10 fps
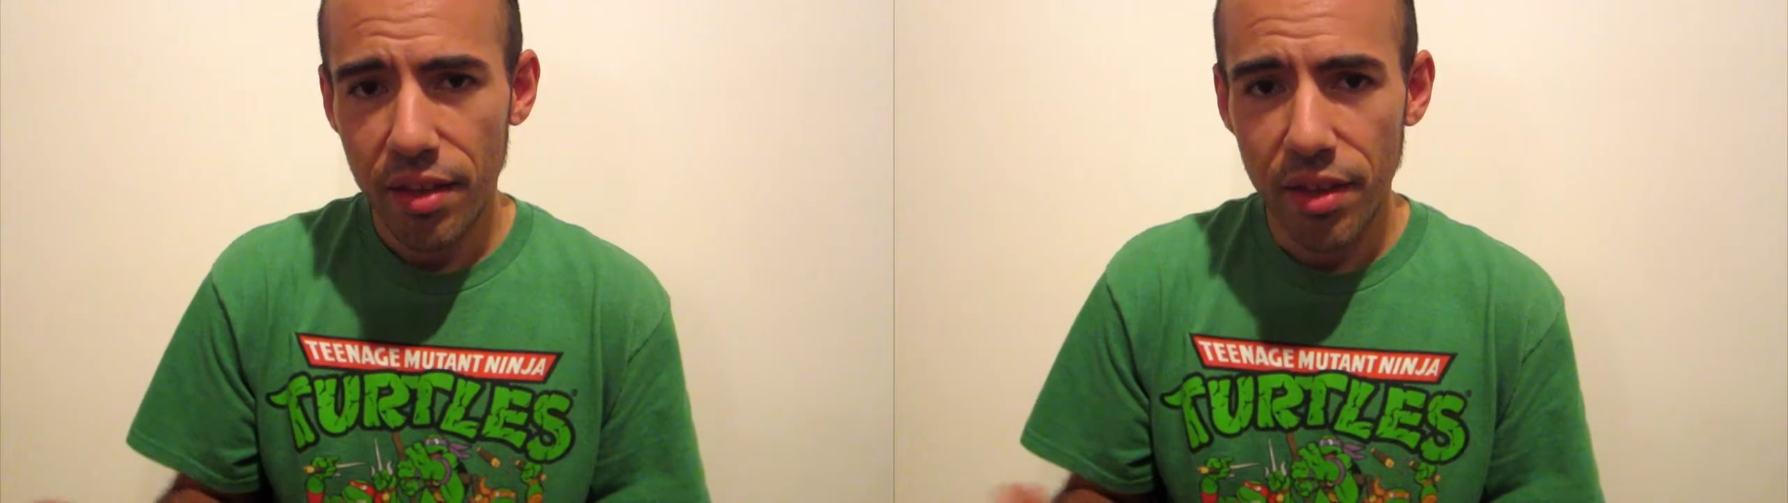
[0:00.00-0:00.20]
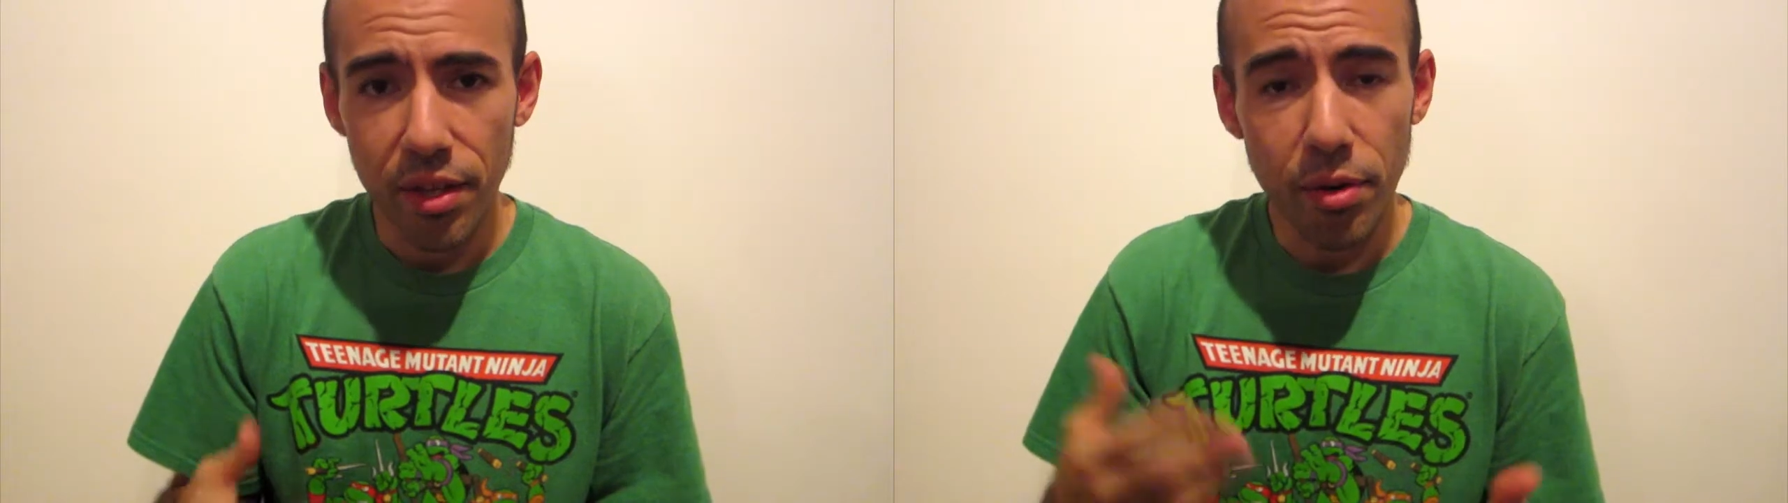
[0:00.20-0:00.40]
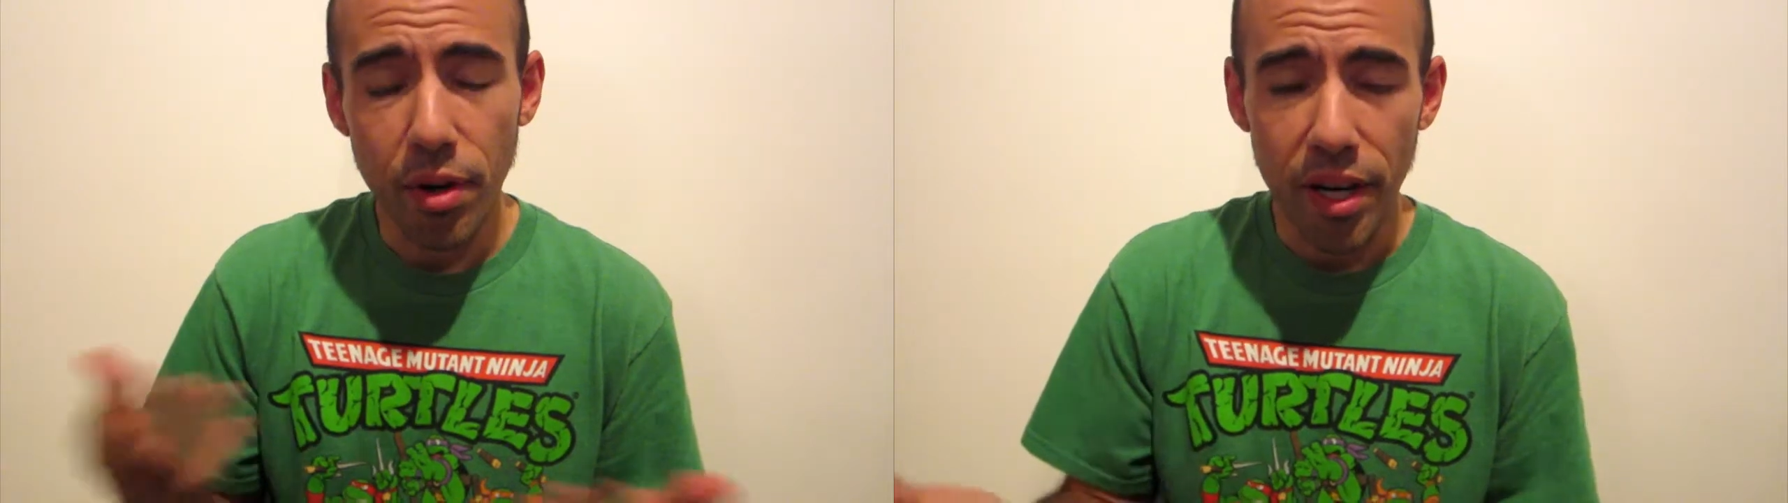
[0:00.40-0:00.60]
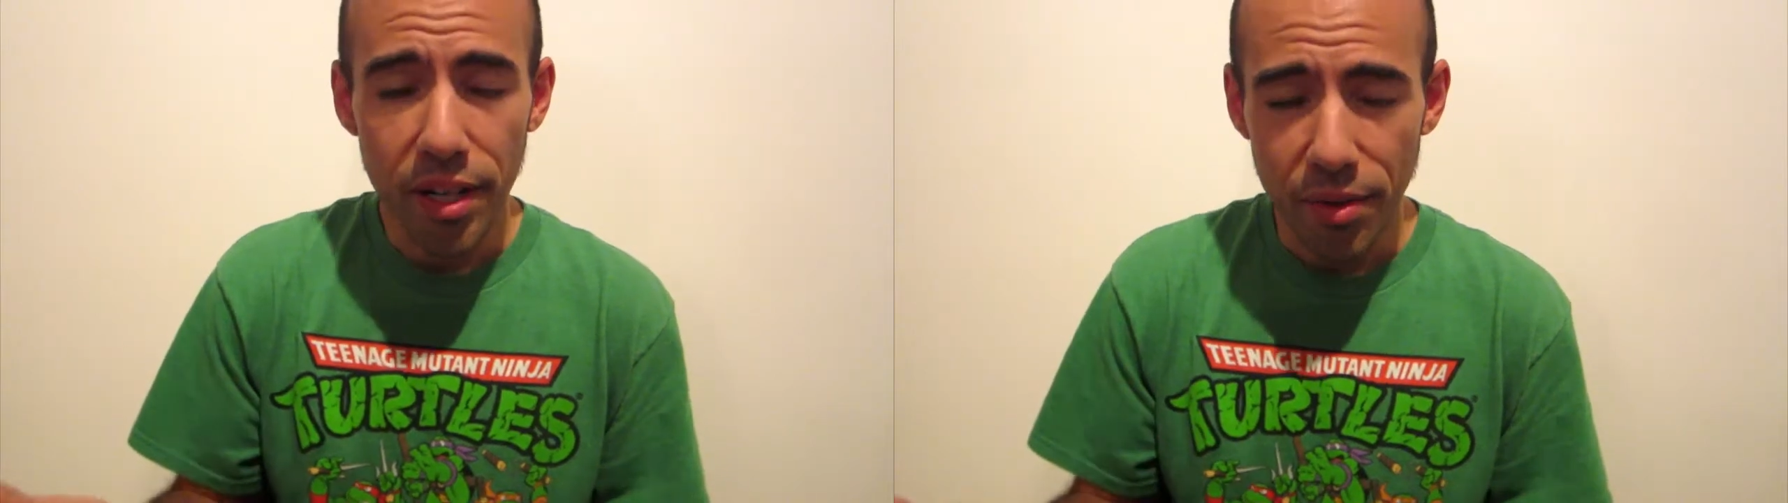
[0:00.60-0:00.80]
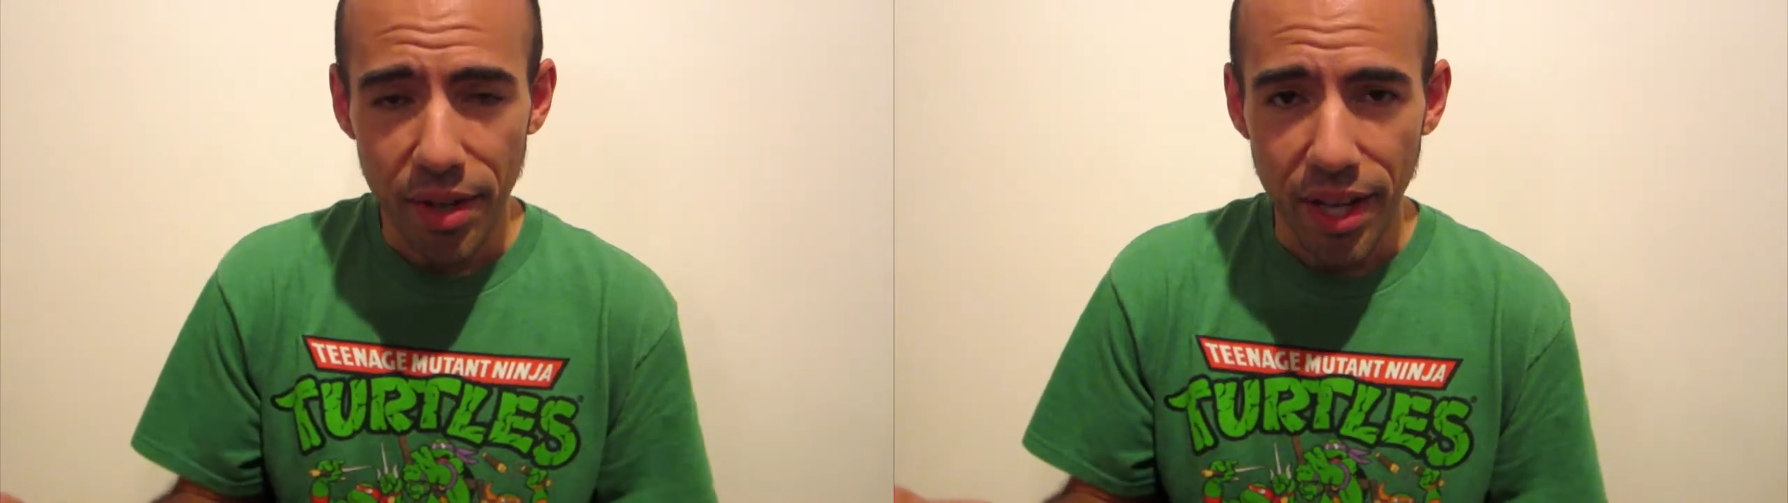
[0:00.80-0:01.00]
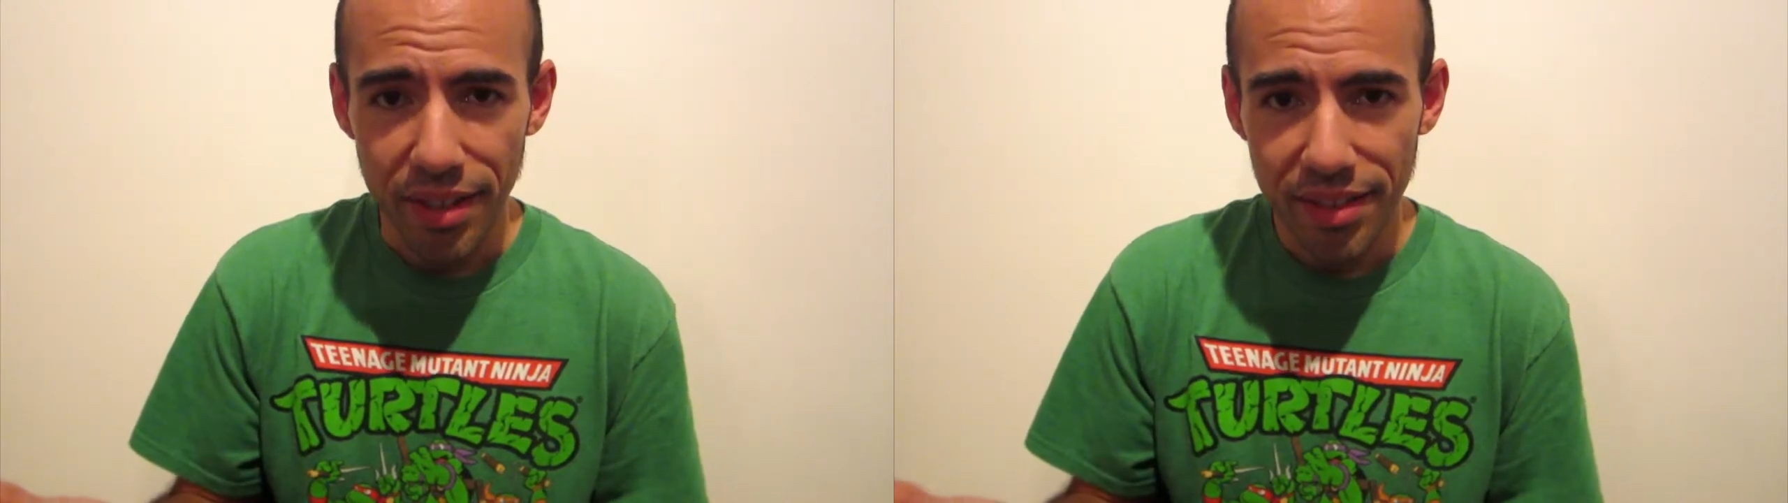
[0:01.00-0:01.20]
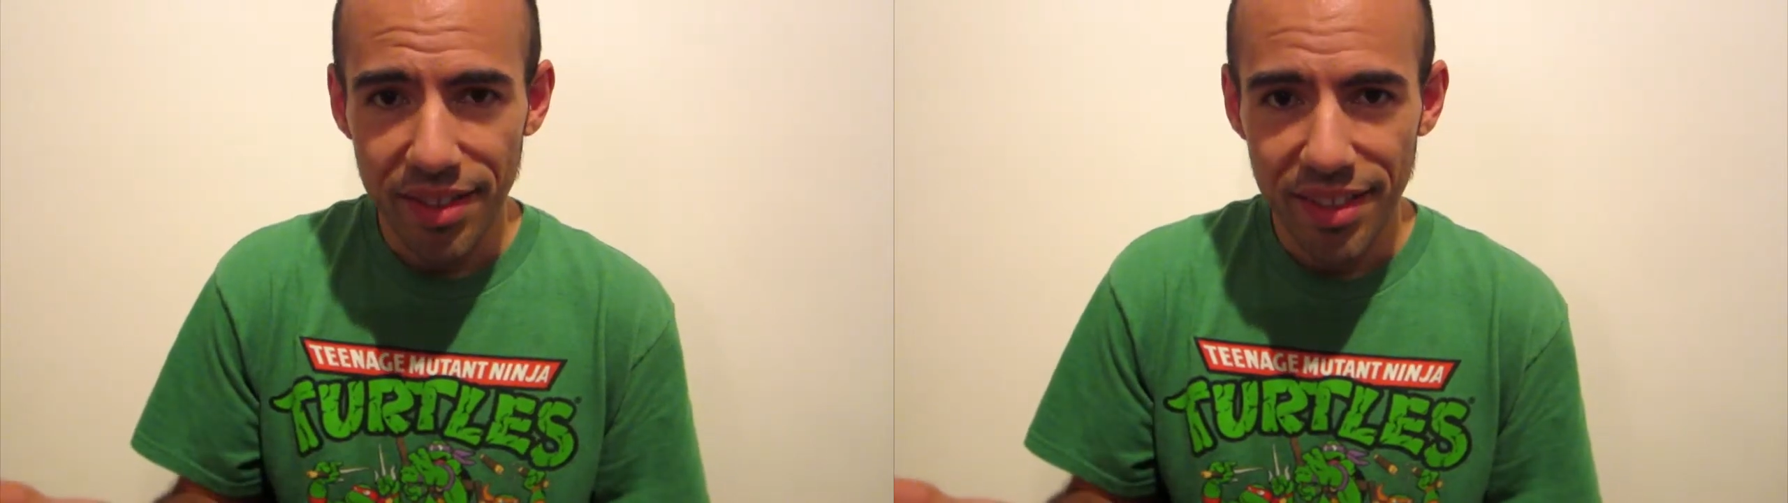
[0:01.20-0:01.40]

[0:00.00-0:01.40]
then you already know that.